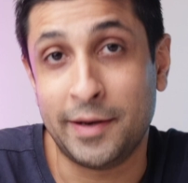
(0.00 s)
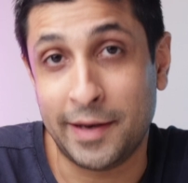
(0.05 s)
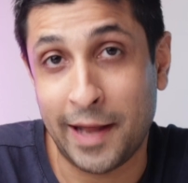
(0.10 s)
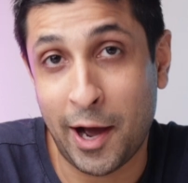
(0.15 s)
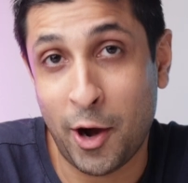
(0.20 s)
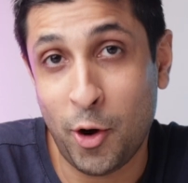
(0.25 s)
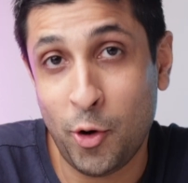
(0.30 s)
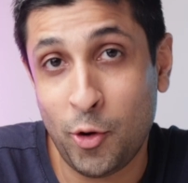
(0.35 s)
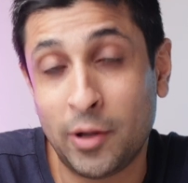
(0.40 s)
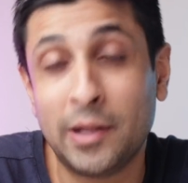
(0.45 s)

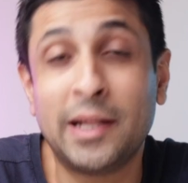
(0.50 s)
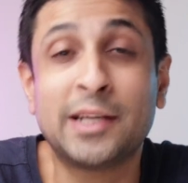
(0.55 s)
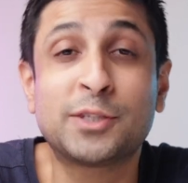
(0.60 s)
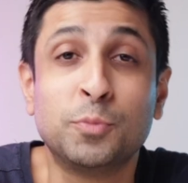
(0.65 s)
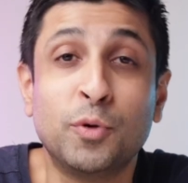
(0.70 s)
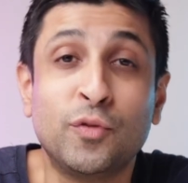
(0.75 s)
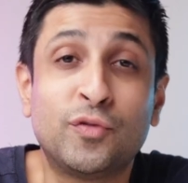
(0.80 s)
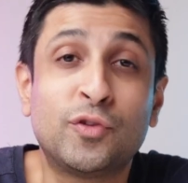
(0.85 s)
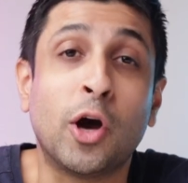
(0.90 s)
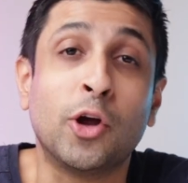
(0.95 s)
Now, let's
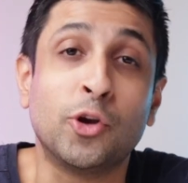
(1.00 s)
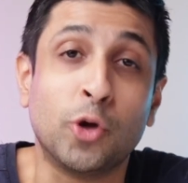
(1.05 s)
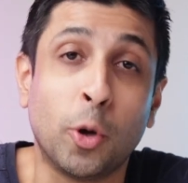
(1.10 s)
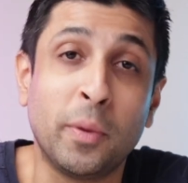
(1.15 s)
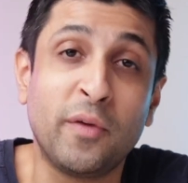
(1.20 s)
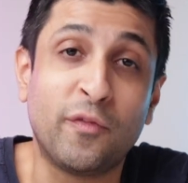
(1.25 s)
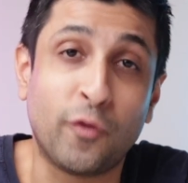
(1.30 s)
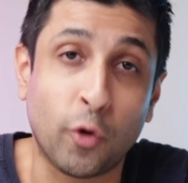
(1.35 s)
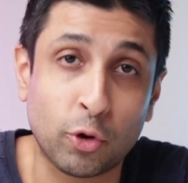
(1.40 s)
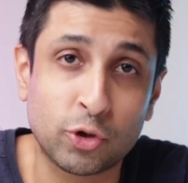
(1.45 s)
move to
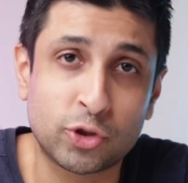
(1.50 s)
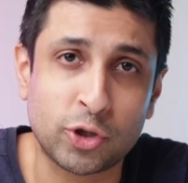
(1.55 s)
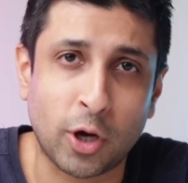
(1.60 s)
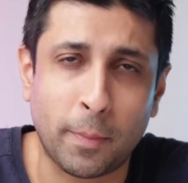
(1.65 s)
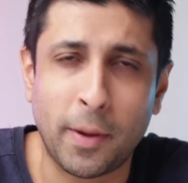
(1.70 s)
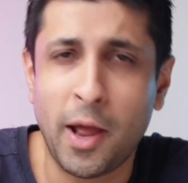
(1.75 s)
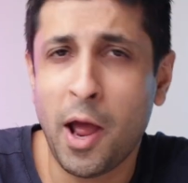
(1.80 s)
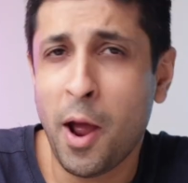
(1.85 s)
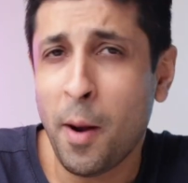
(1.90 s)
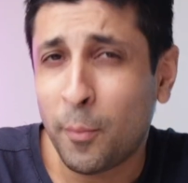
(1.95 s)
Adobe
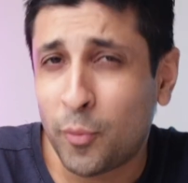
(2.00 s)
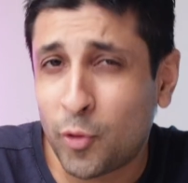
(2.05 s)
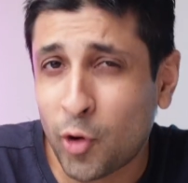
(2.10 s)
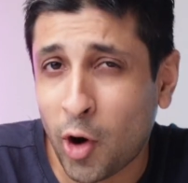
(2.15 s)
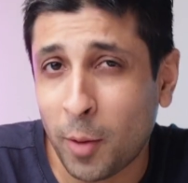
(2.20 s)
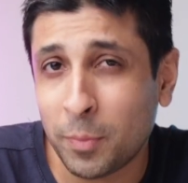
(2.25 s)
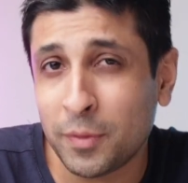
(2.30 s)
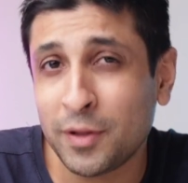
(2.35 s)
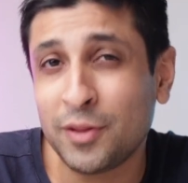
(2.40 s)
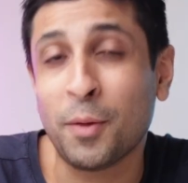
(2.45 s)
Photoshop.
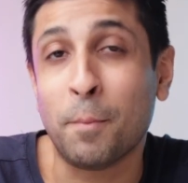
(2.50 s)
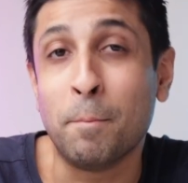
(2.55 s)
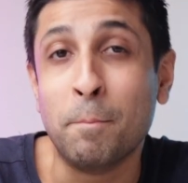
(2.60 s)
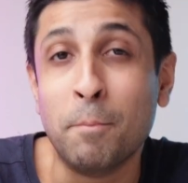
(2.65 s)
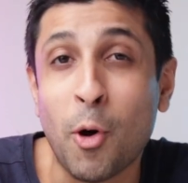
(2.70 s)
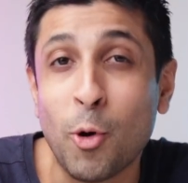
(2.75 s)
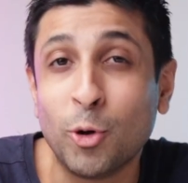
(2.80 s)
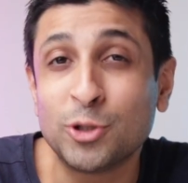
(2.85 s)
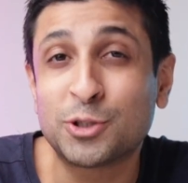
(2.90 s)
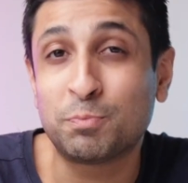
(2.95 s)
Probably the
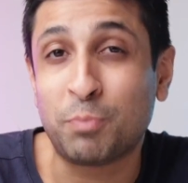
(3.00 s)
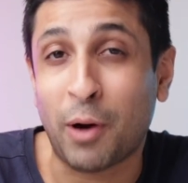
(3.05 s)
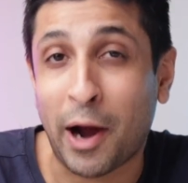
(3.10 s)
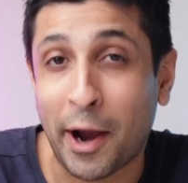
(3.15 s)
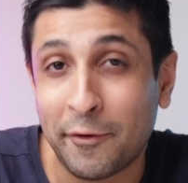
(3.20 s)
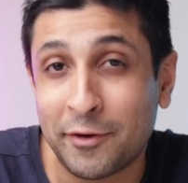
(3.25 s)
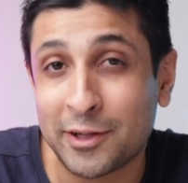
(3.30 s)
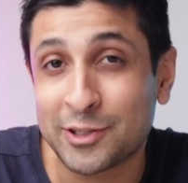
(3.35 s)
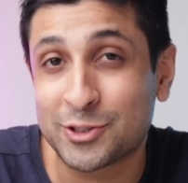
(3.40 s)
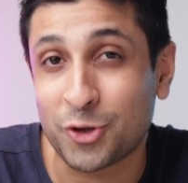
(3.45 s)
most
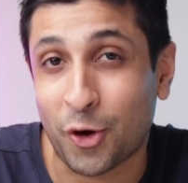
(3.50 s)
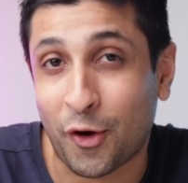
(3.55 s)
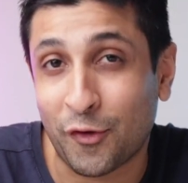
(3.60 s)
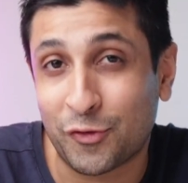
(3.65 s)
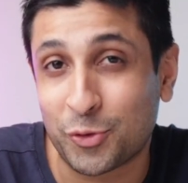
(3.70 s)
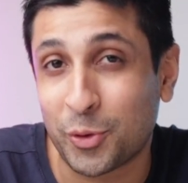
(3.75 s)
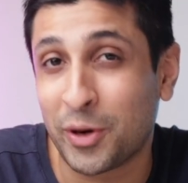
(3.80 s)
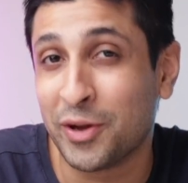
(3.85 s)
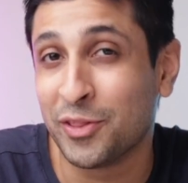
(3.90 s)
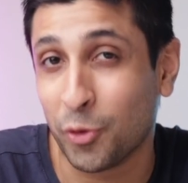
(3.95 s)
pirated
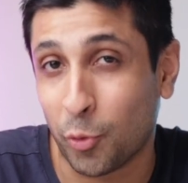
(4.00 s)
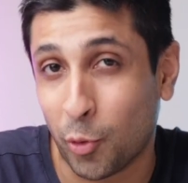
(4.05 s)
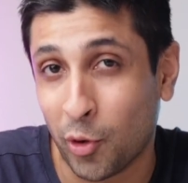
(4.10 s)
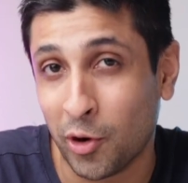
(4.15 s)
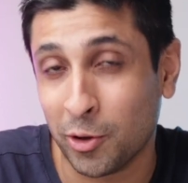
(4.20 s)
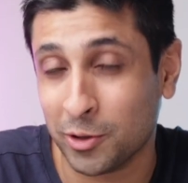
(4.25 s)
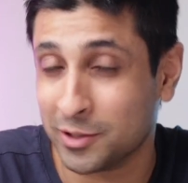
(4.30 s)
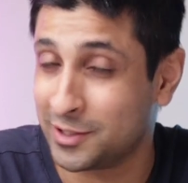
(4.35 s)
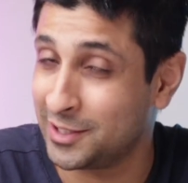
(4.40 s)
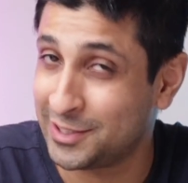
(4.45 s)
software in the
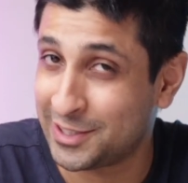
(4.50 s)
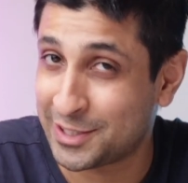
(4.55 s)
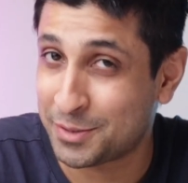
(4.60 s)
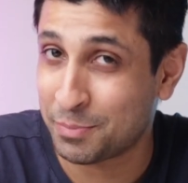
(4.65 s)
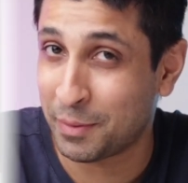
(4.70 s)
world, just